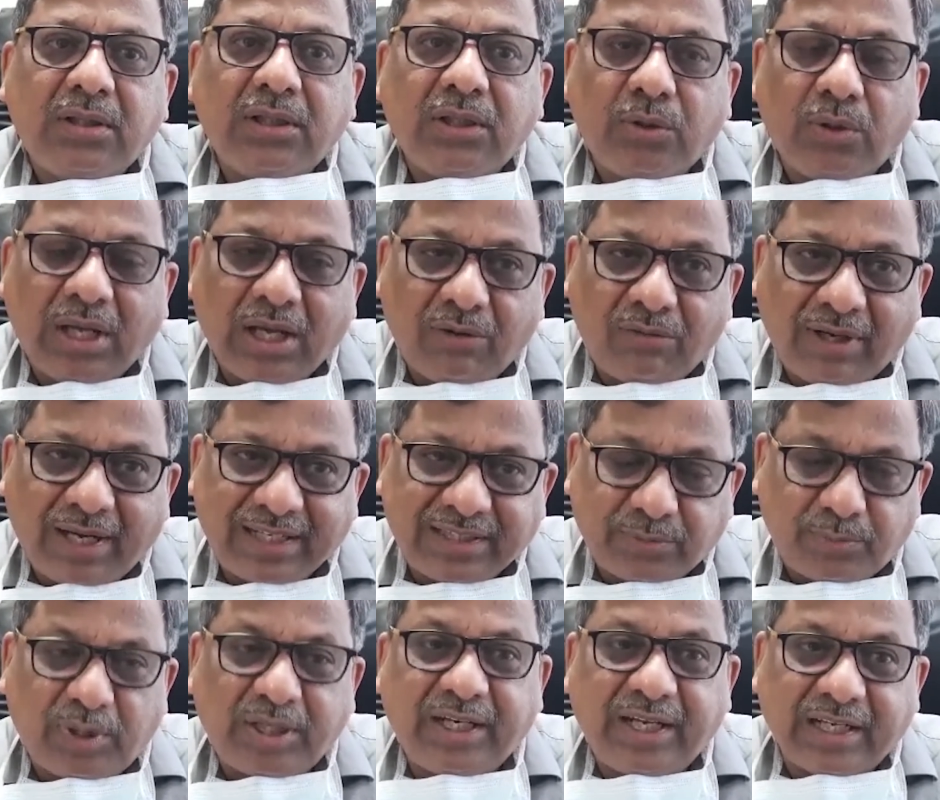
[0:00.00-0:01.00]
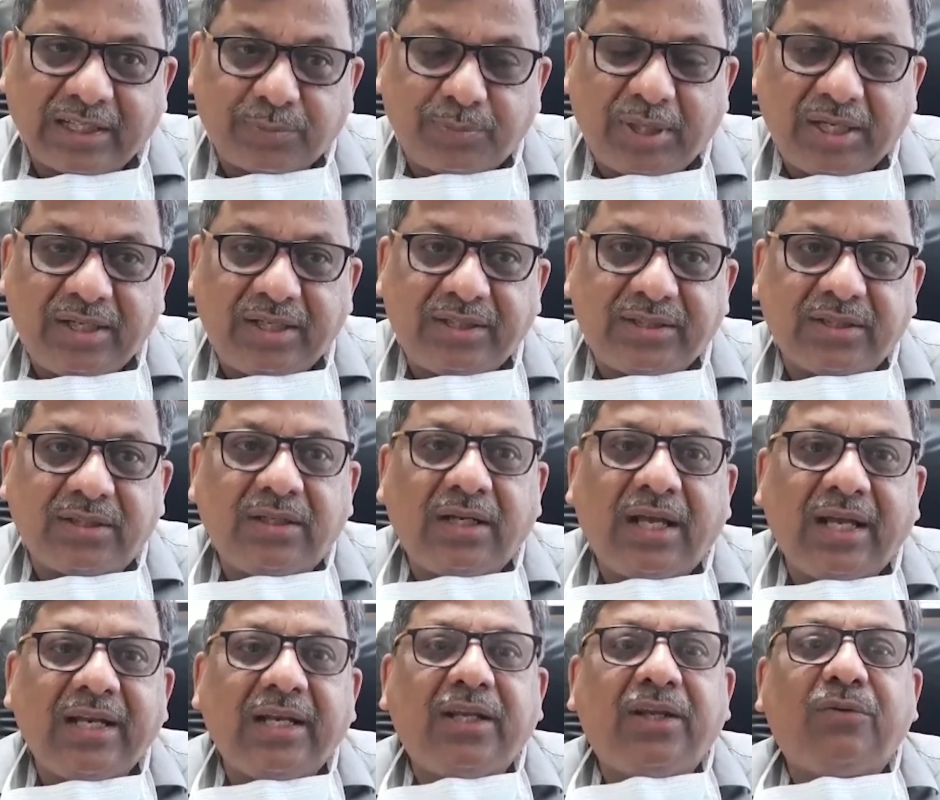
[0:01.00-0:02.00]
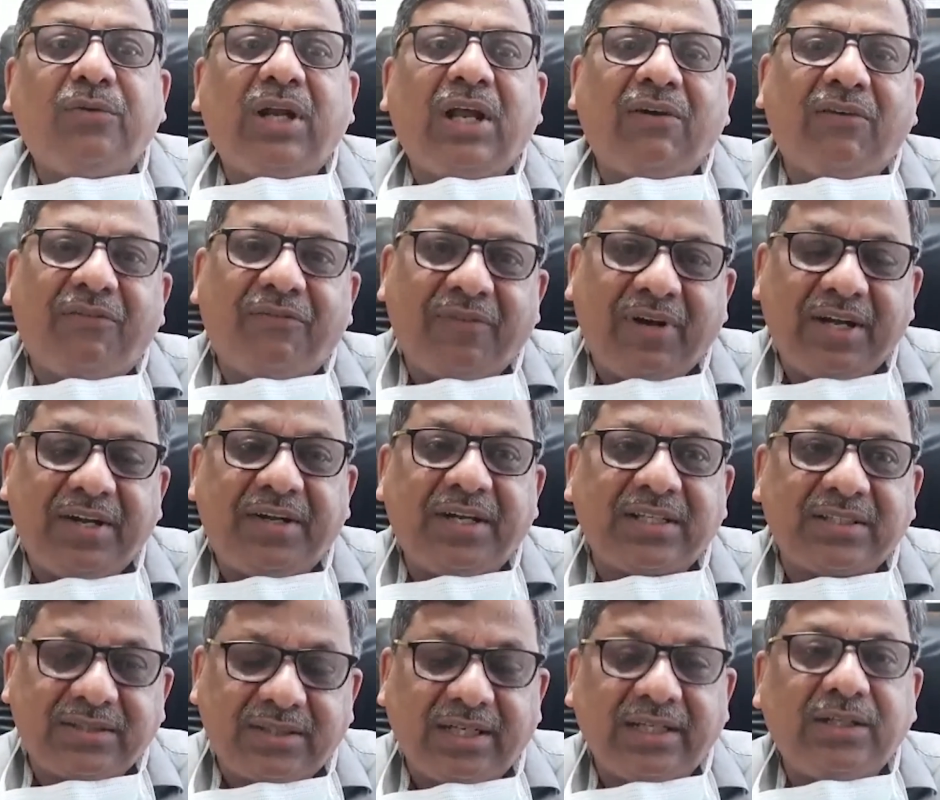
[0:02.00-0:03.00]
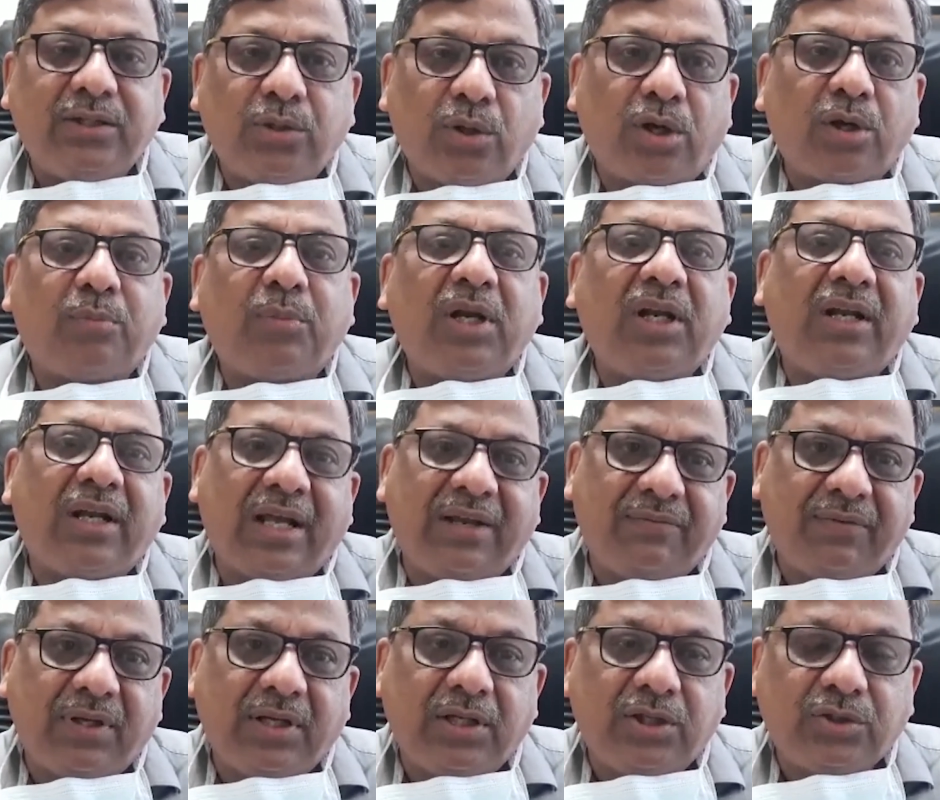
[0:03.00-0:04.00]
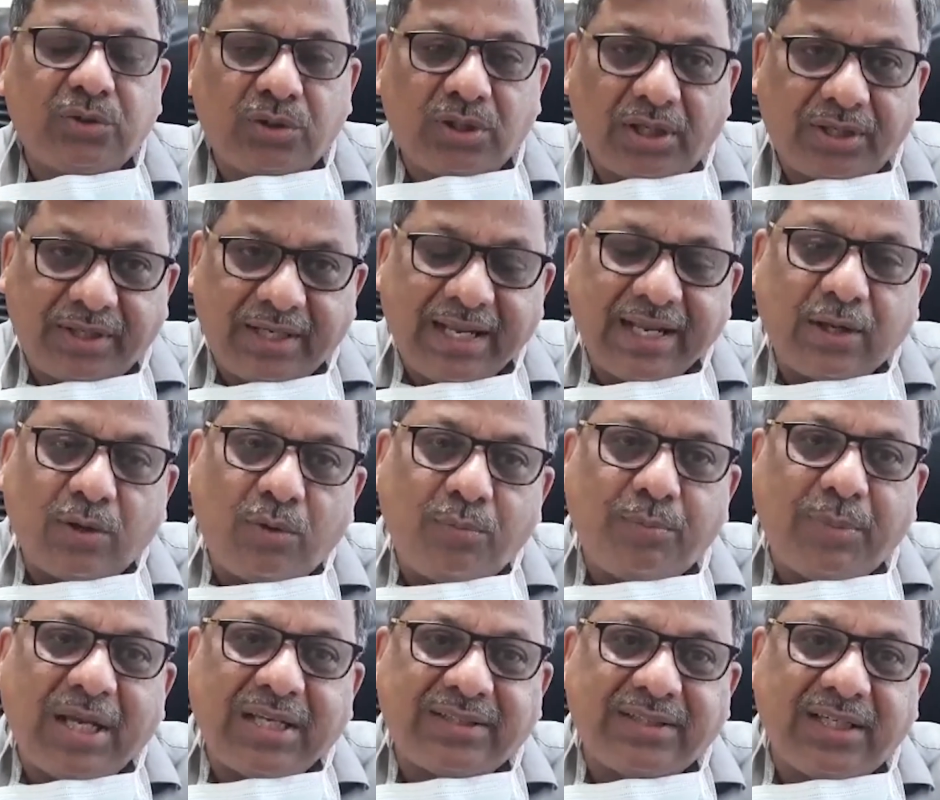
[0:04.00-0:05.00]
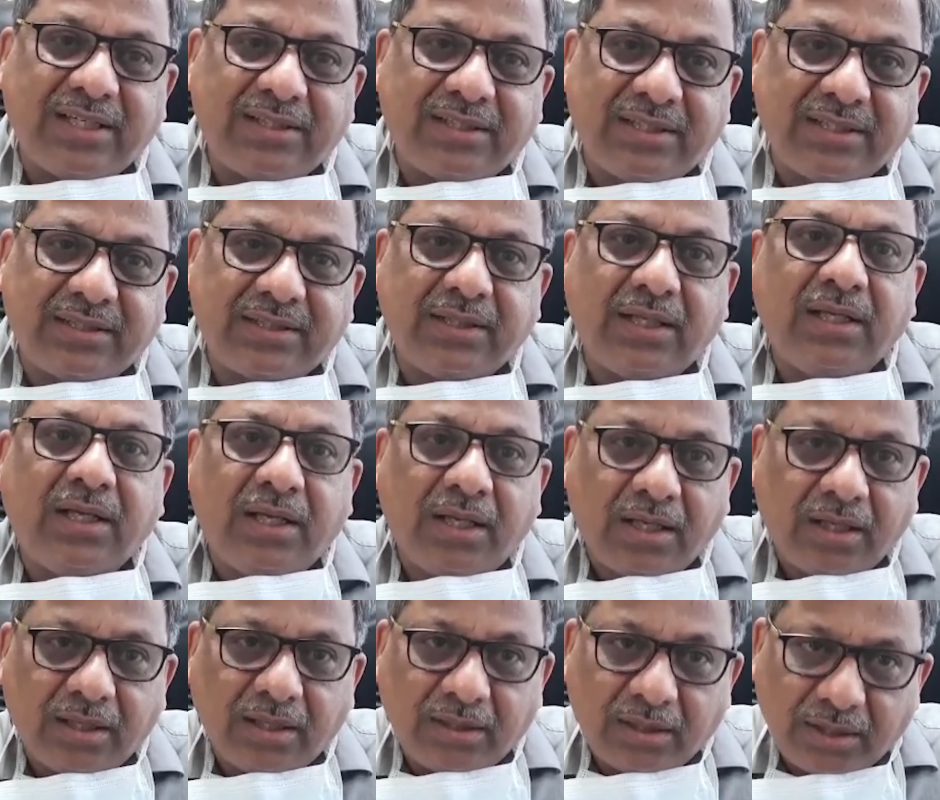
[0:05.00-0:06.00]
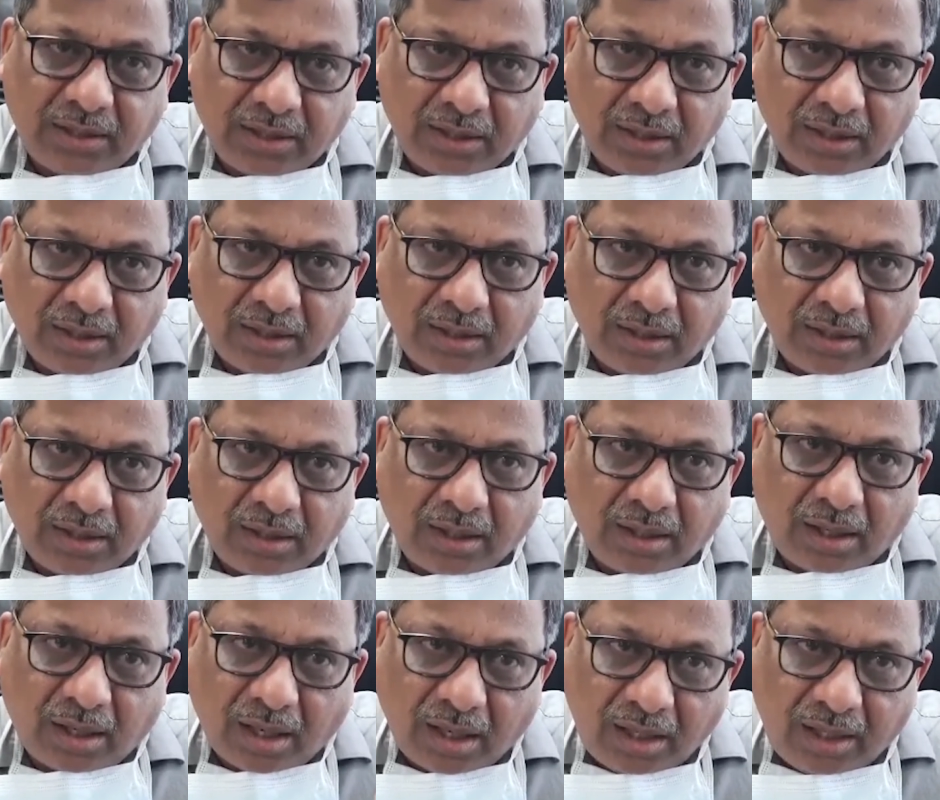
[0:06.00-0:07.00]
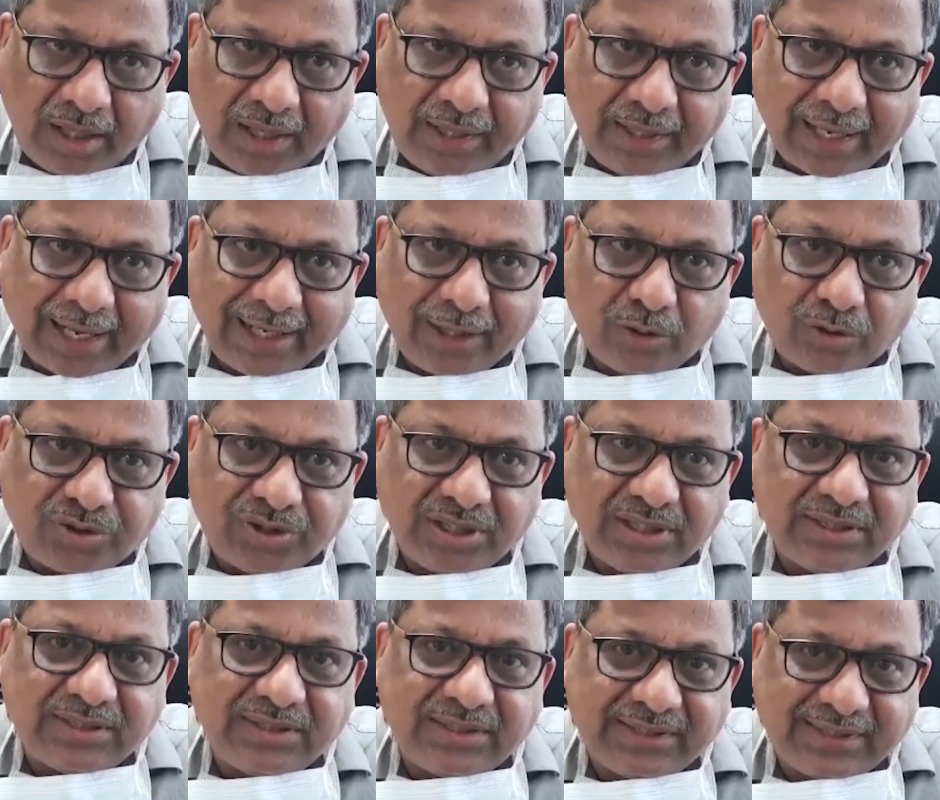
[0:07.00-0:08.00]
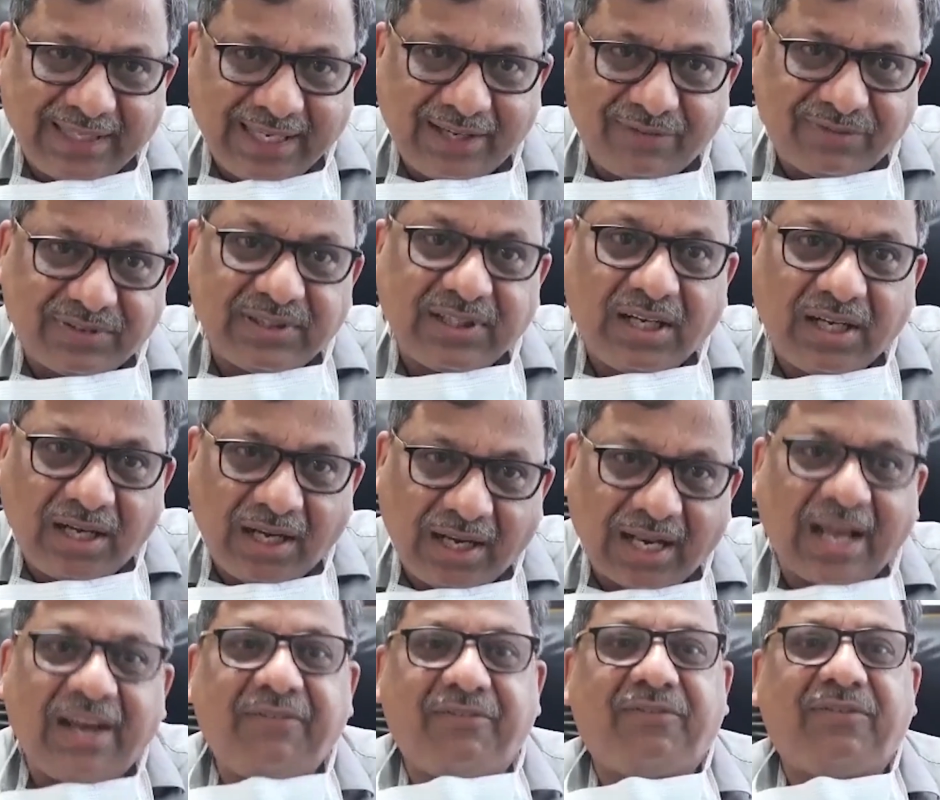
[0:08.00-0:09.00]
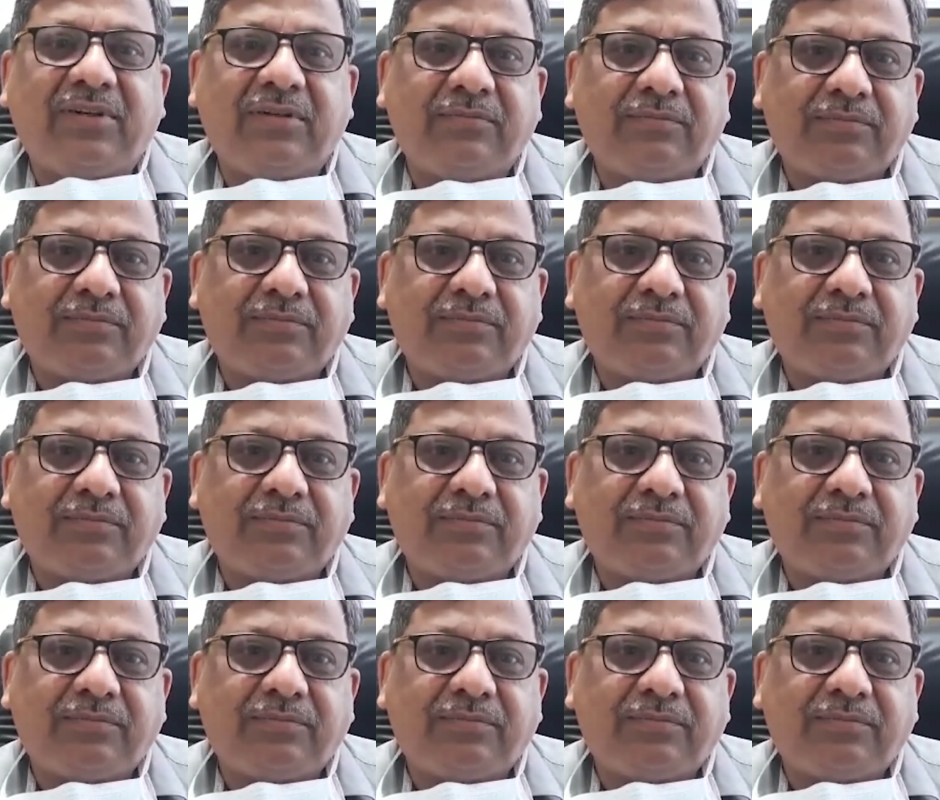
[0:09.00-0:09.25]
You have less money expenditure, and you will have a fantastic normal life. So the take home message is, early diagnosis saves life.